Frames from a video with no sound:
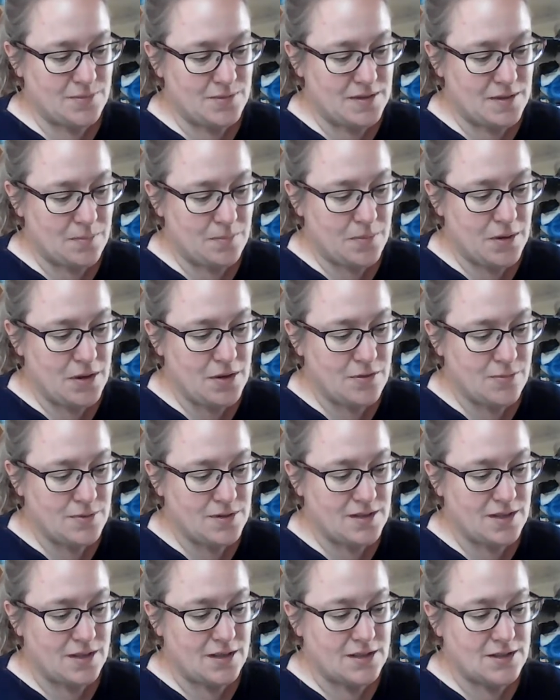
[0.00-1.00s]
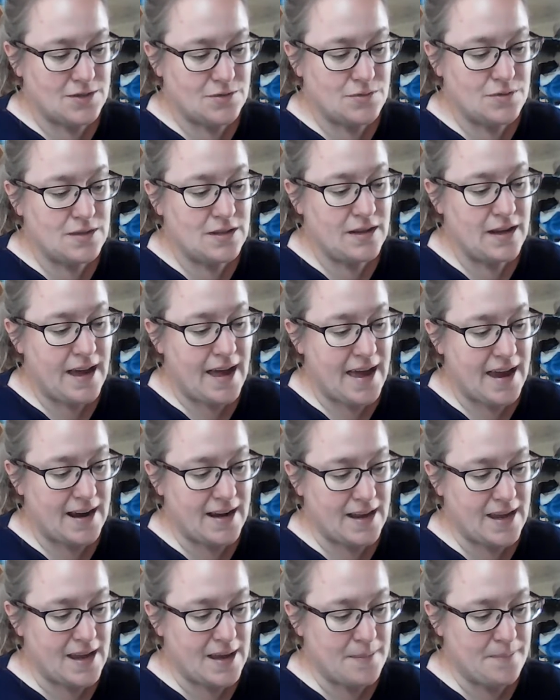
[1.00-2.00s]
was that both were titled
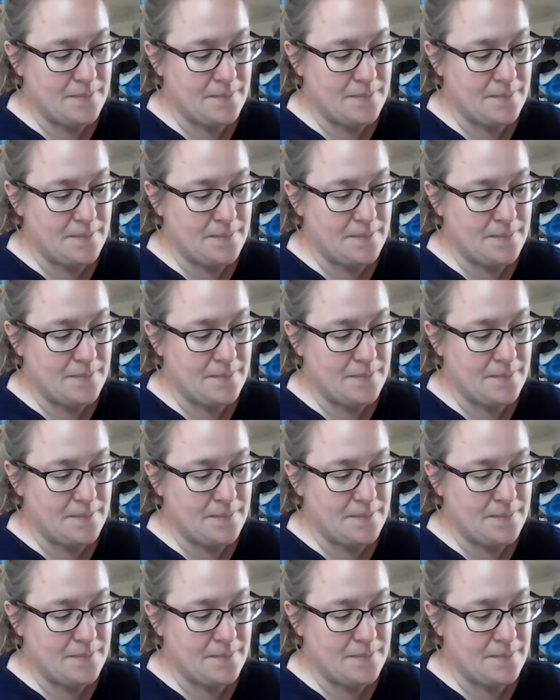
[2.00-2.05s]
Henny.